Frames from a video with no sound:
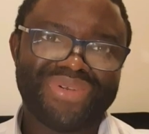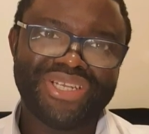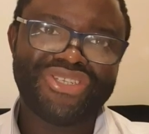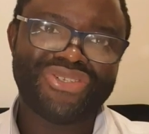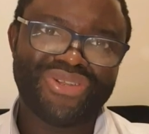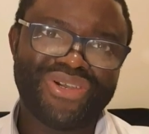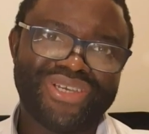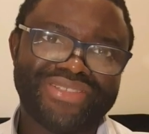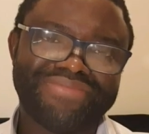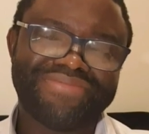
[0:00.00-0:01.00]
Praise the
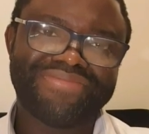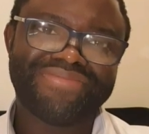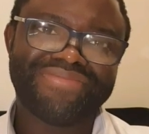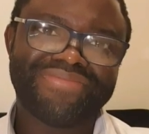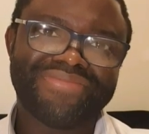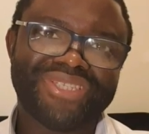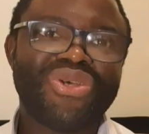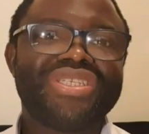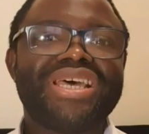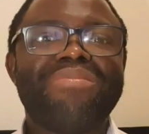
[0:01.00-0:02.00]
Lord.
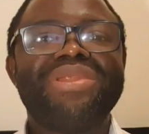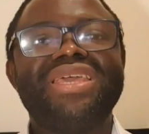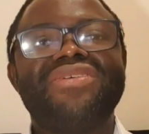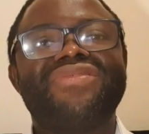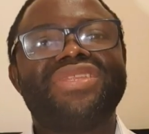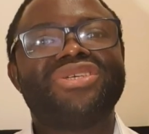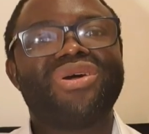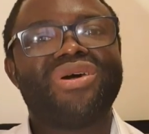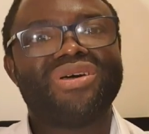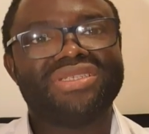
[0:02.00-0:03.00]
Those that believe in
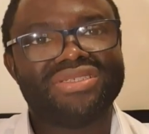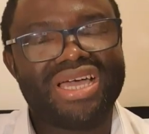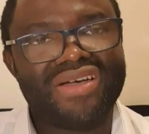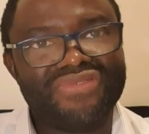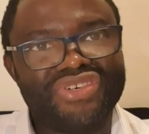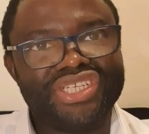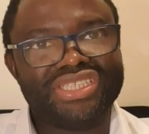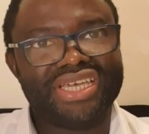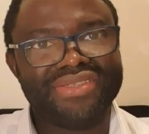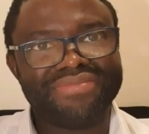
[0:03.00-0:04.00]
God have
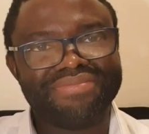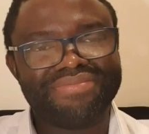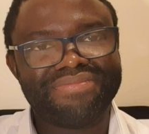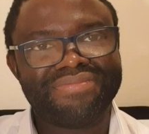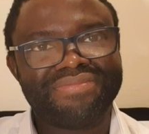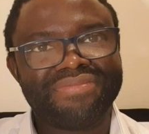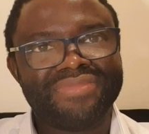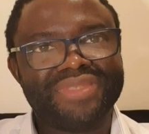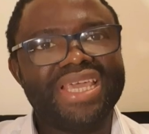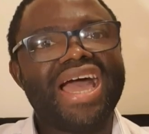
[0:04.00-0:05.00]
great gain.
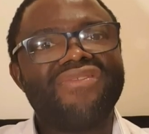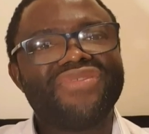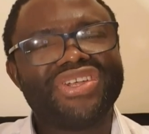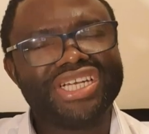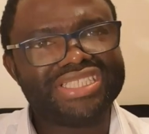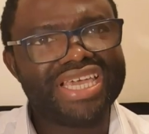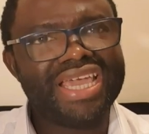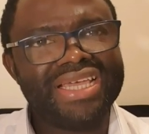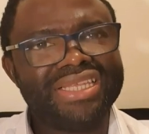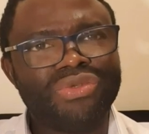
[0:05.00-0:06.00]
They have great
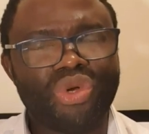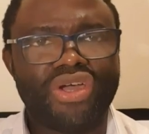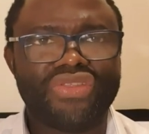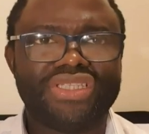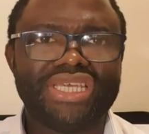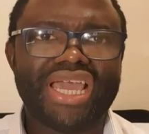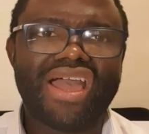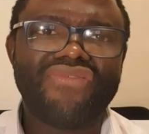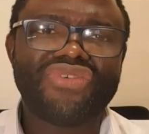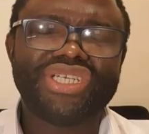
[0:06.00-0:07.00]
gain in wealth. They
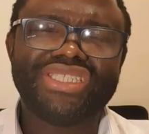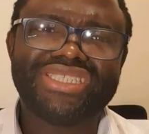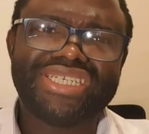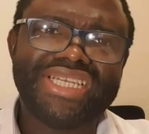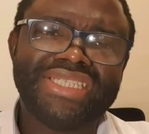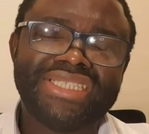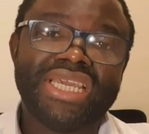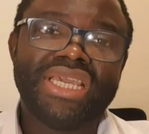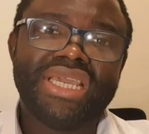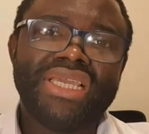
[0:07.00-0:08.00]
have great gain
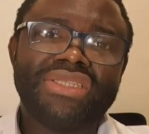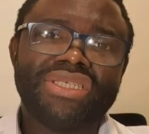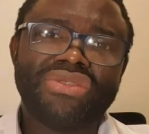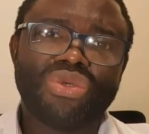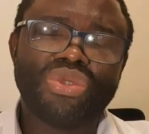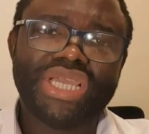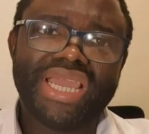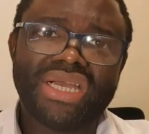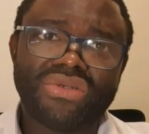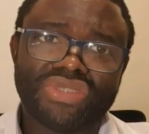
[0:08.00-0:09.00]
in, in good
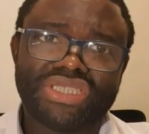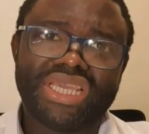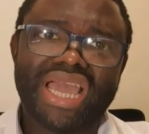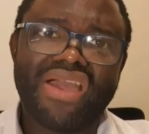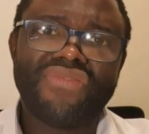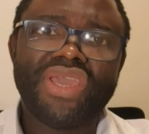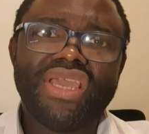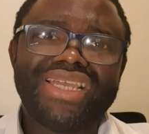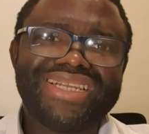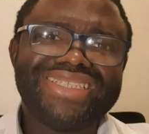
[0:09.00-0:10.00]
health. They have
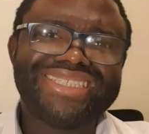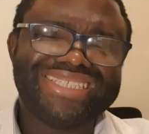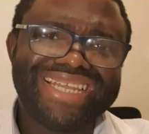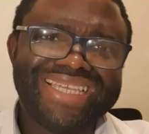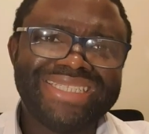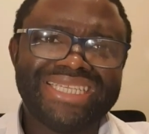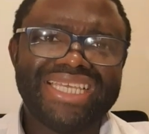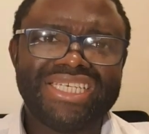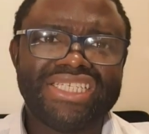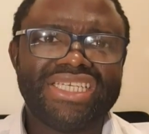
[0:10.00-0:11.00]
great gain
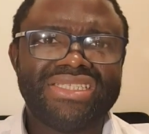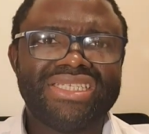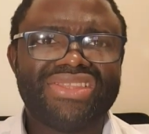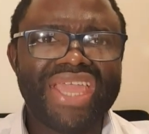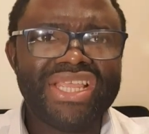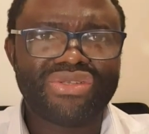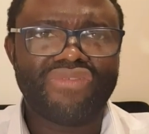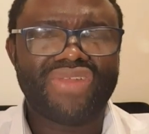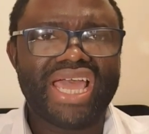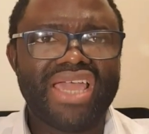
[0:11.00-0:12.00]
in the things
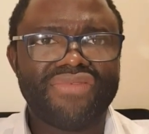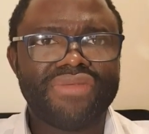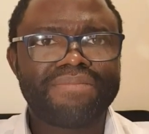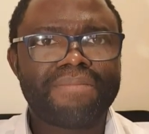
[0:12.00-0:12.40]
of life.